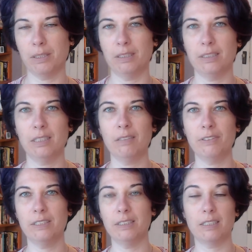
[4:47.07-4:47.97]
to the
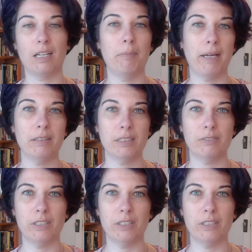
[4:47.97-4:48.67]
surface and to come out of